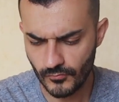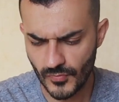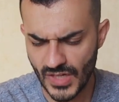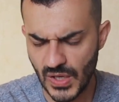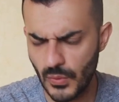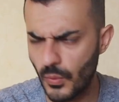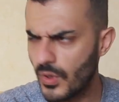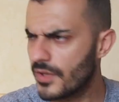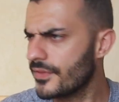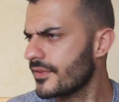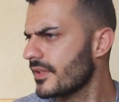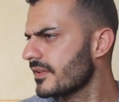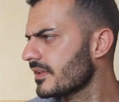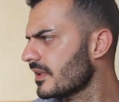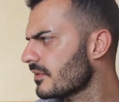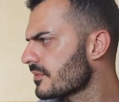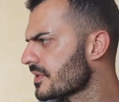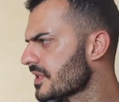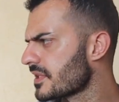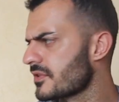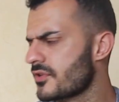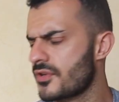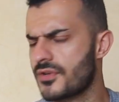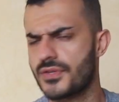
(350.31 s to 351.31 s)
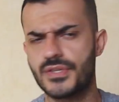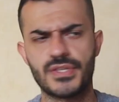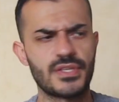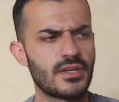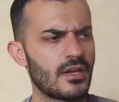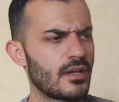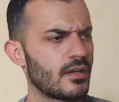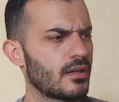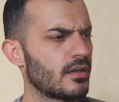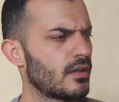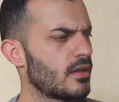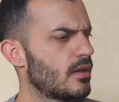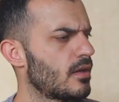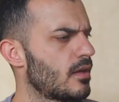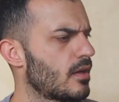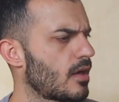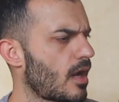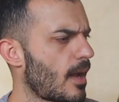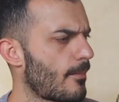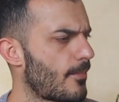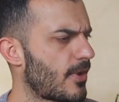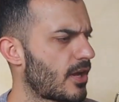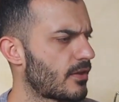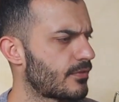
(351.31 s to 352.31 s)
One thing that was interesting
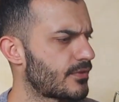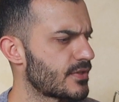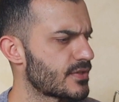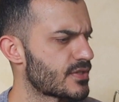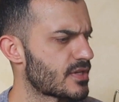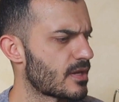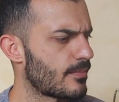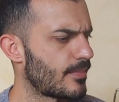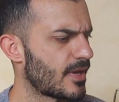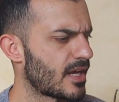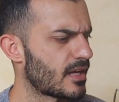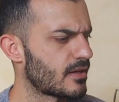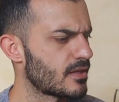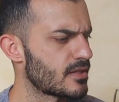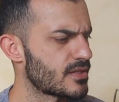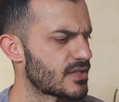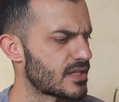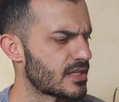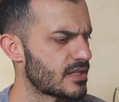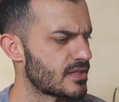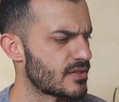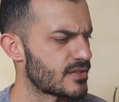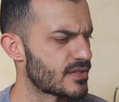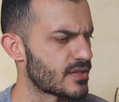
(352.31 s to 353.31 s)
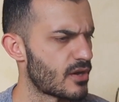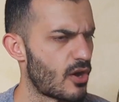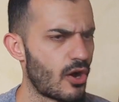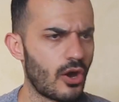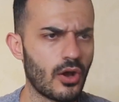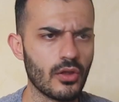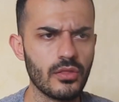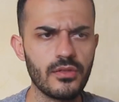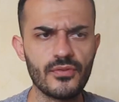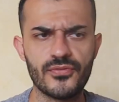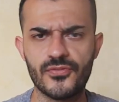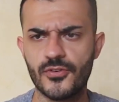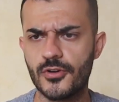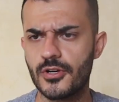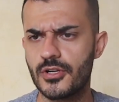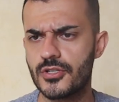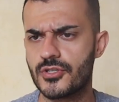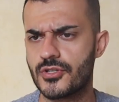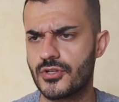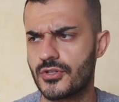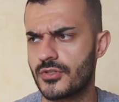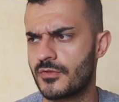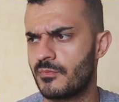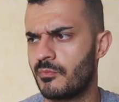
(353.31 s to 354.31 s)
about these cabanas is all the
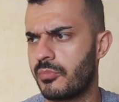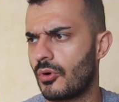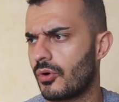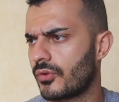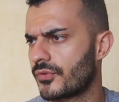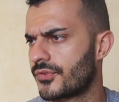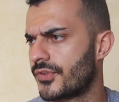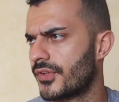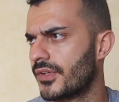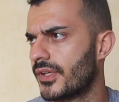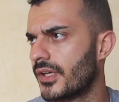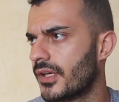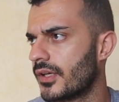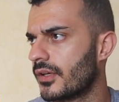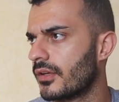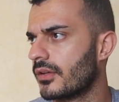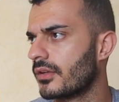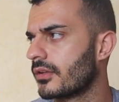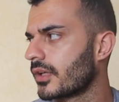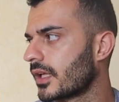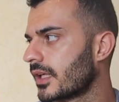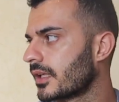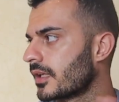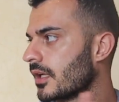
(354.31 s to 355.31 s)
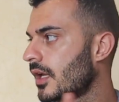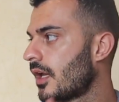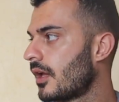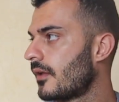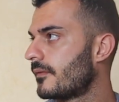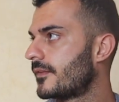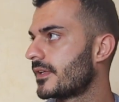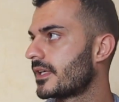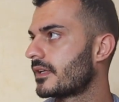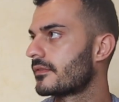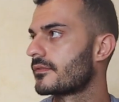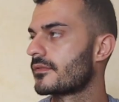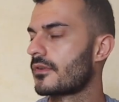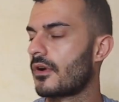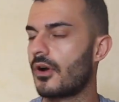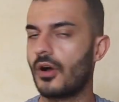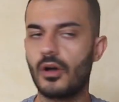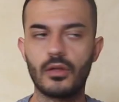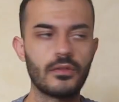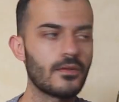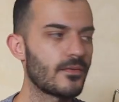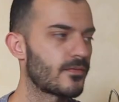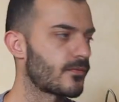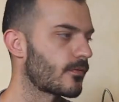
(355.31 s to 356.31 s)
furniture is bolted in. Like
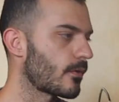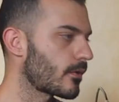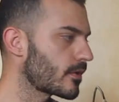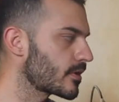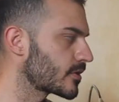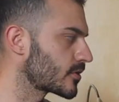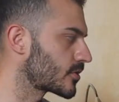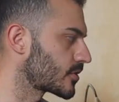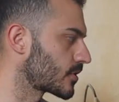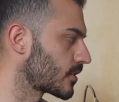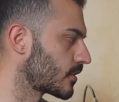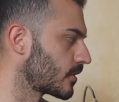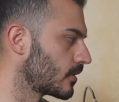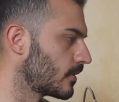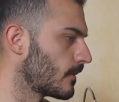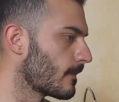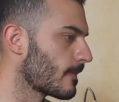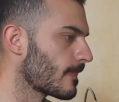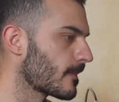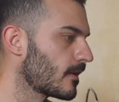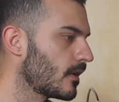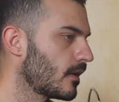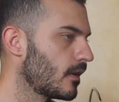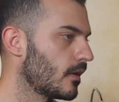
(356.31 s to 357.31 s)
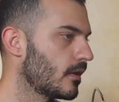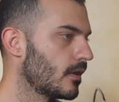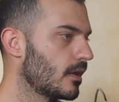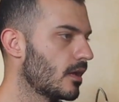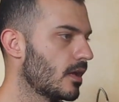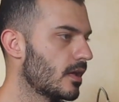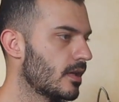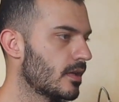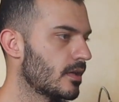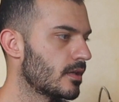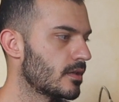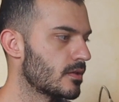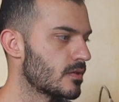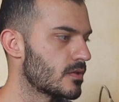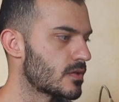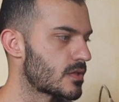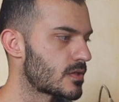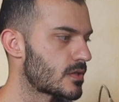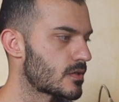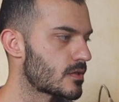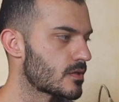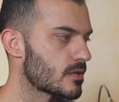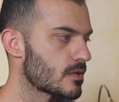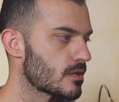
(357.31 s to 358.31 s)
all the furniture
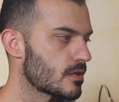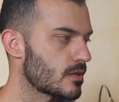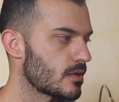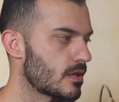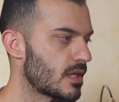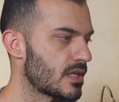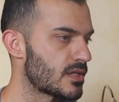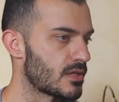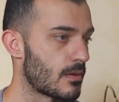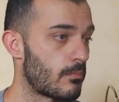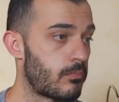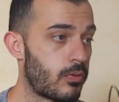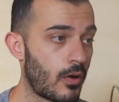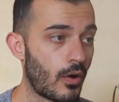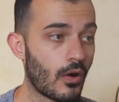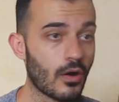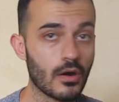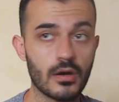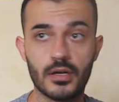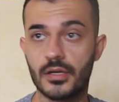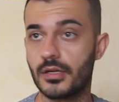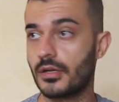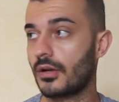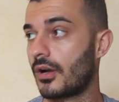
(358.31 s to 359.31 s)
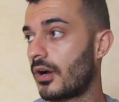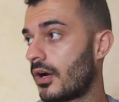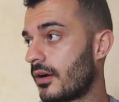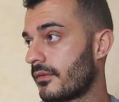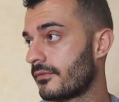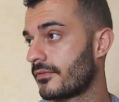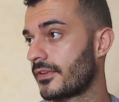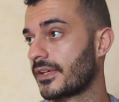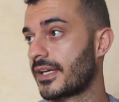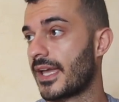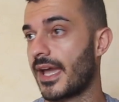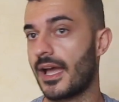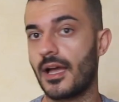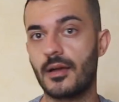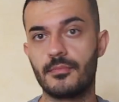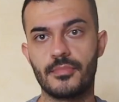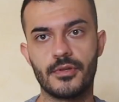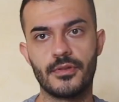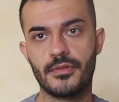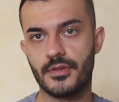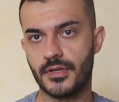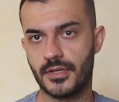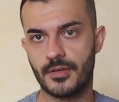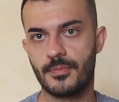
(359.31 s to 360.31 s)
is a part of the
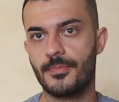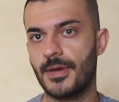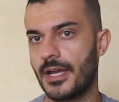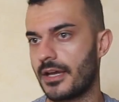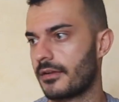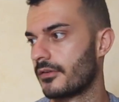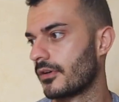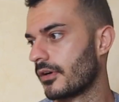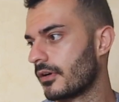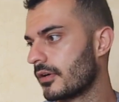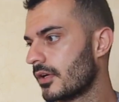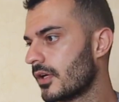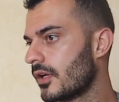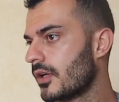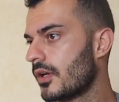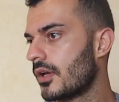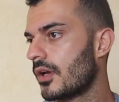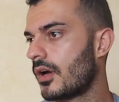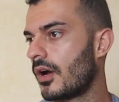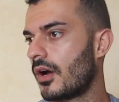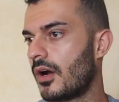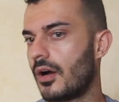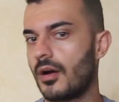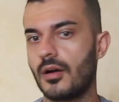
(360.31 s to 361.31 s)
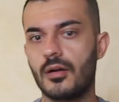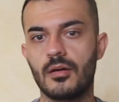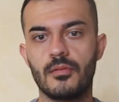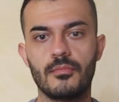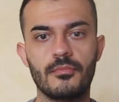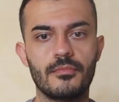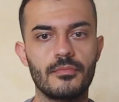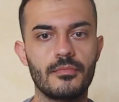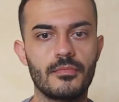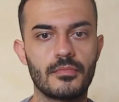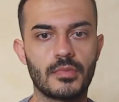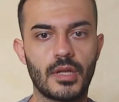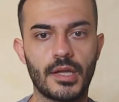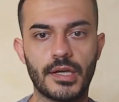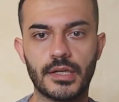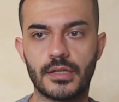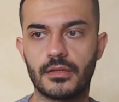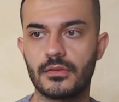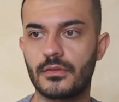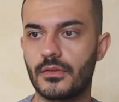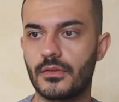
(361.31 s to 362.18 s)
cabin, the cabana. Like